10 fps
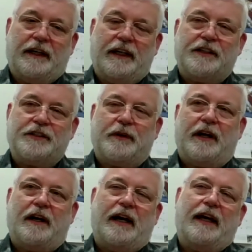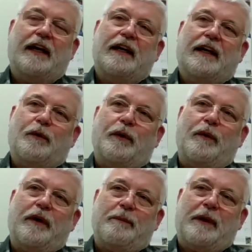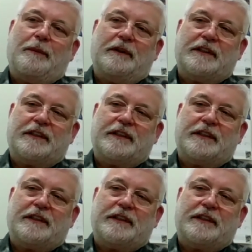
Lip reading: It is rare. We want to be able to